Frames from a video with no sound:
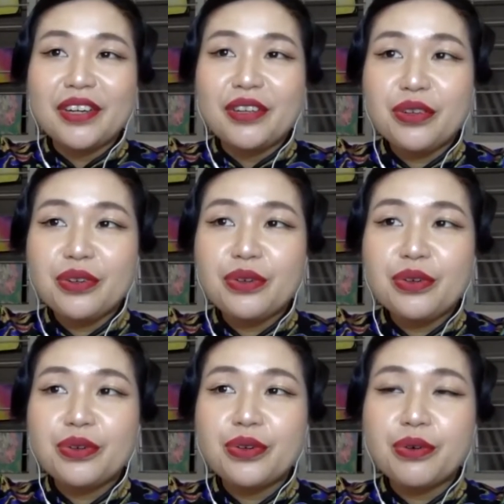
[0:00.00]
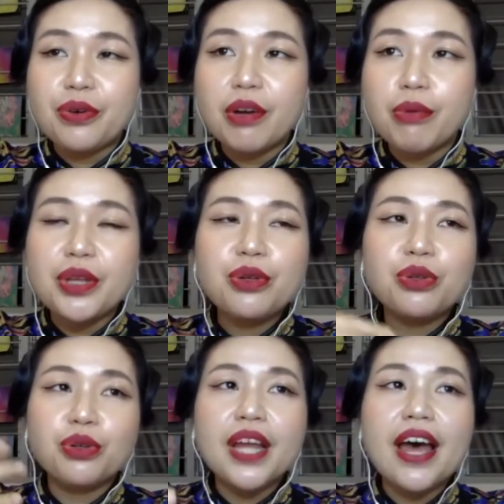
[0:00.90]
When you
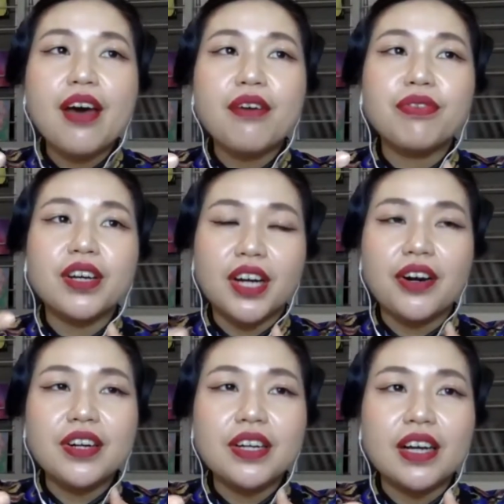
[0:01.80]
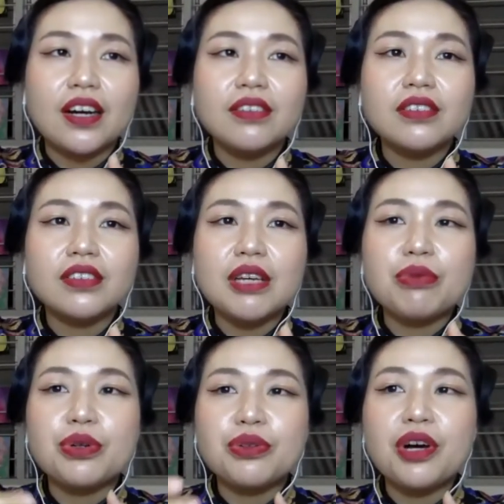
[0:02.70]
don't have a current account, it
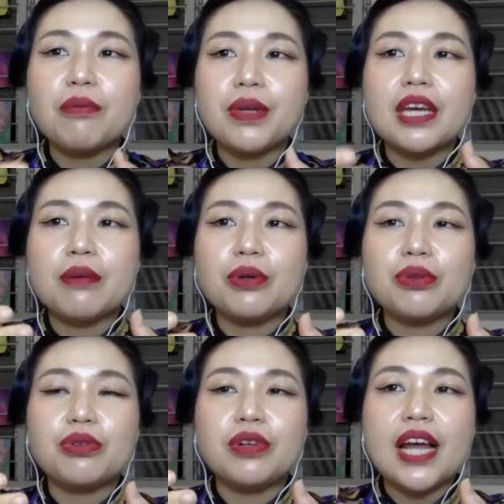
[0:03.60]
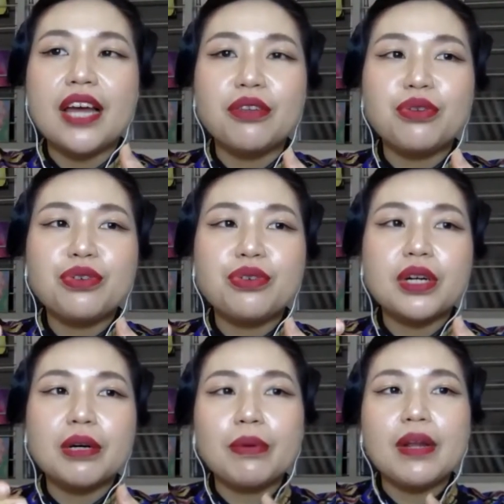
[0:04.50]
will not be able to let you
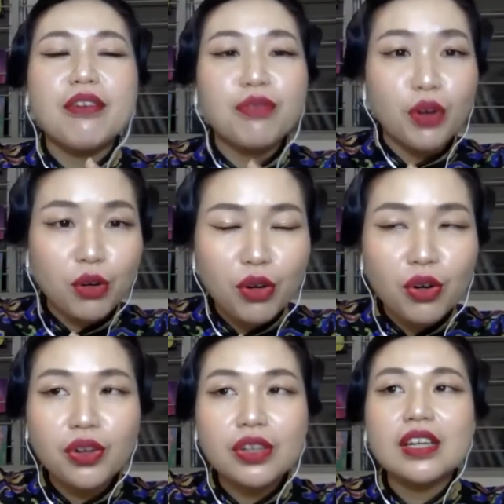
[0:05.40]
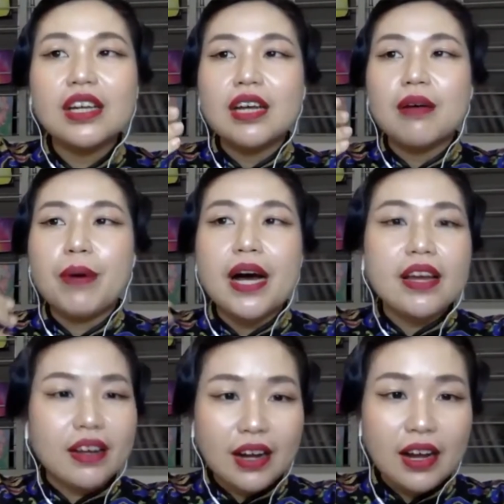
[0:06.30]
apply for a loan, buy
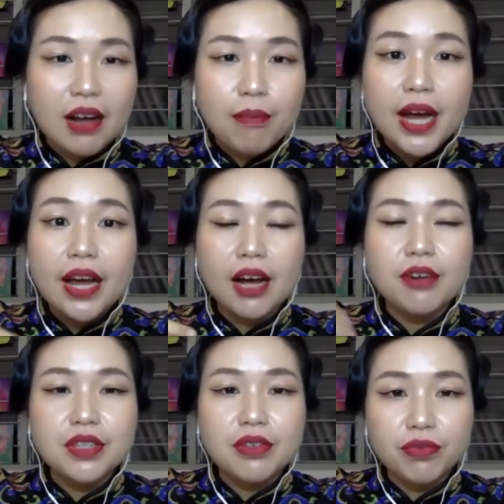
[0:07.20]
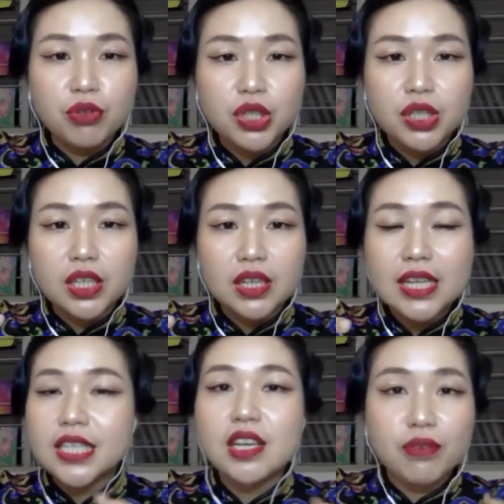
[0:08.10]
a car, buy a house in future,
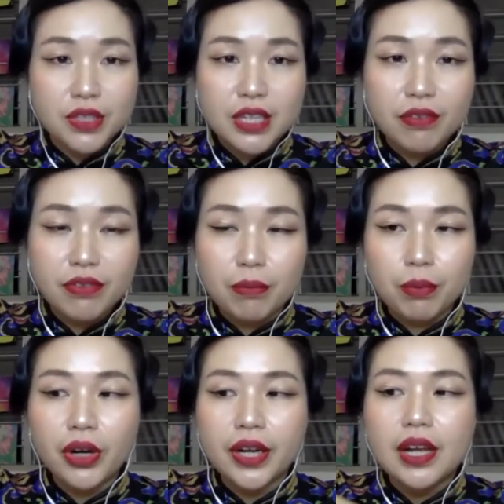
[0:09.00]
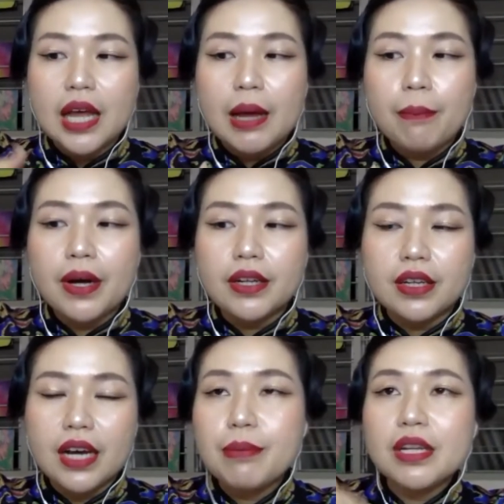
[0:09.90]
let's say if you're self-employed. But
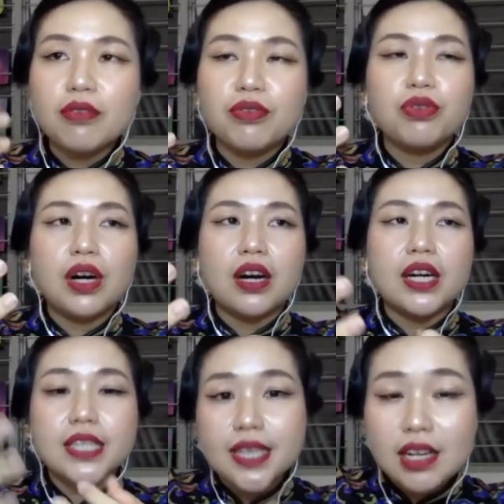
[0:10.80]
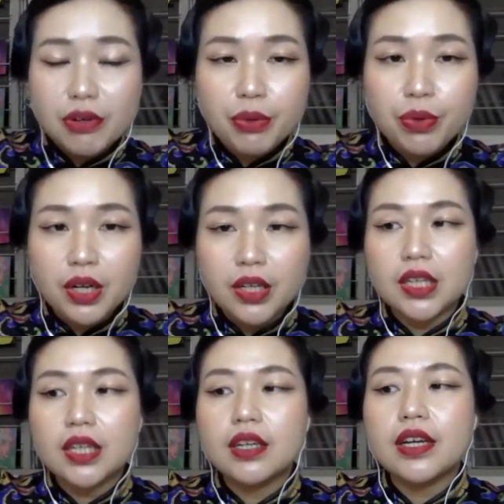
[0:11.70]
I mean, if you are a salaried
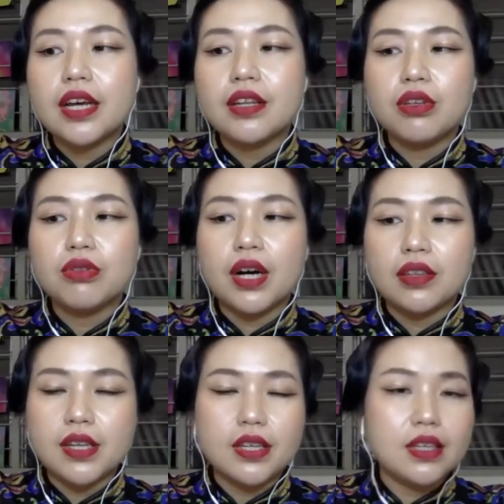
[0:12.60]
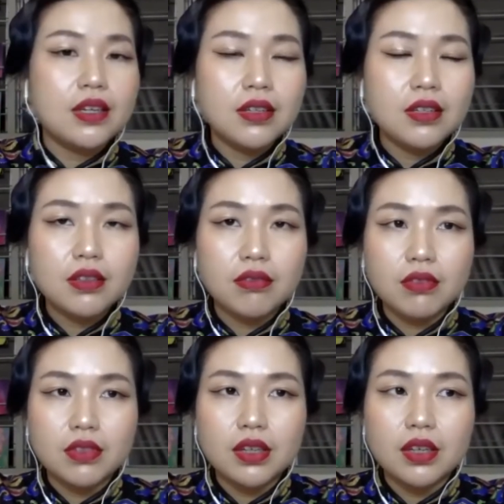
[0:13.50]
worker and you are taking
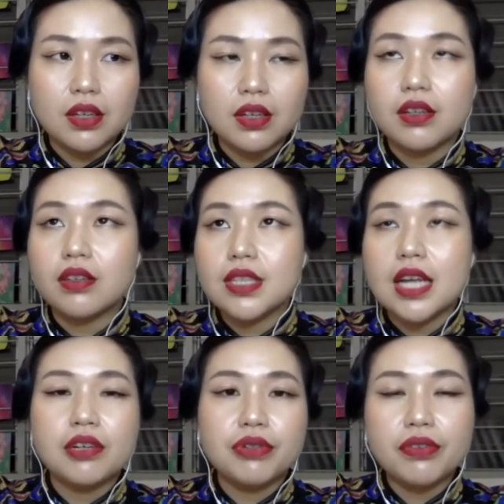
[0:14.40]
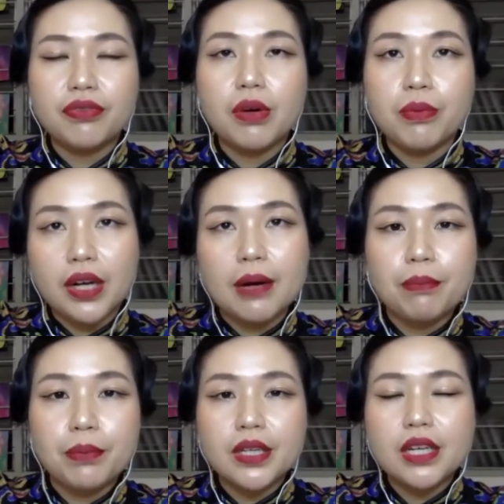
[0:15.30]
the salary from your
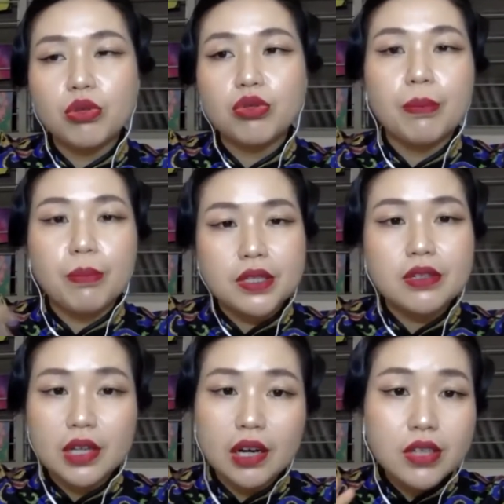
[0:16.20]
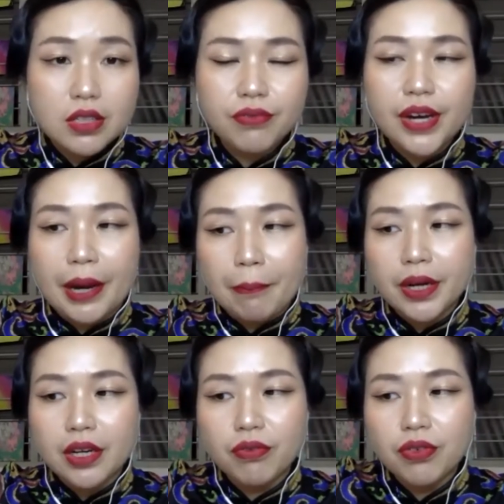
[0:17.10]
company to your personal account, it's fine. But
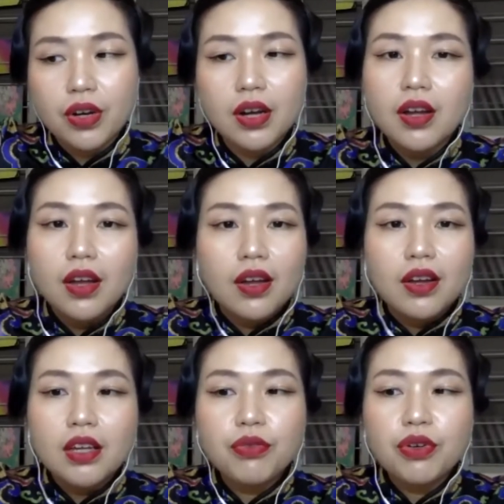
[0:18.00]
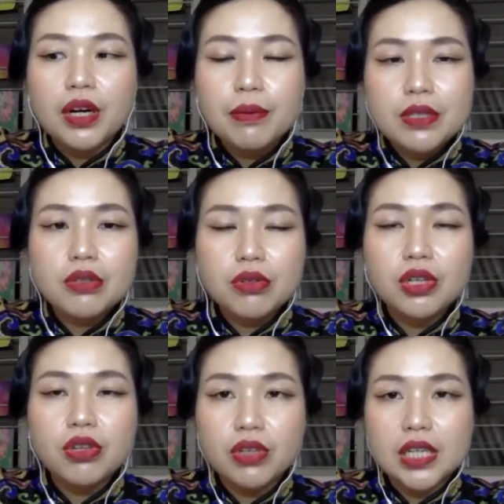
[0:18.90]
if you are a business owner,
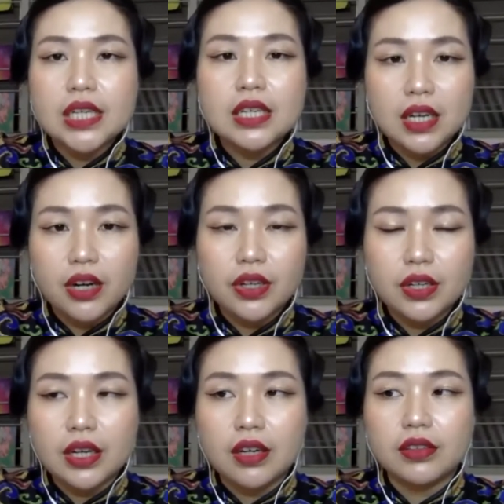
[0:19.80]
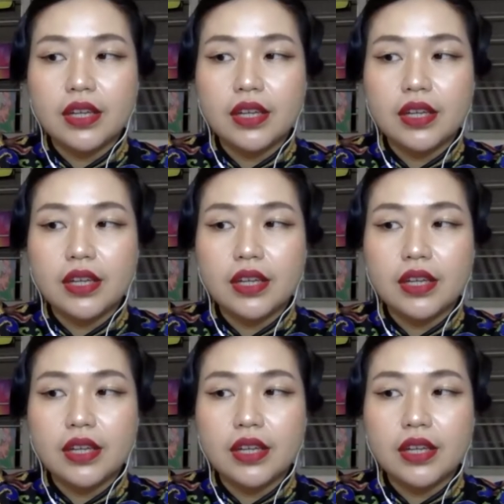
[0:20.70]
you really need a current account.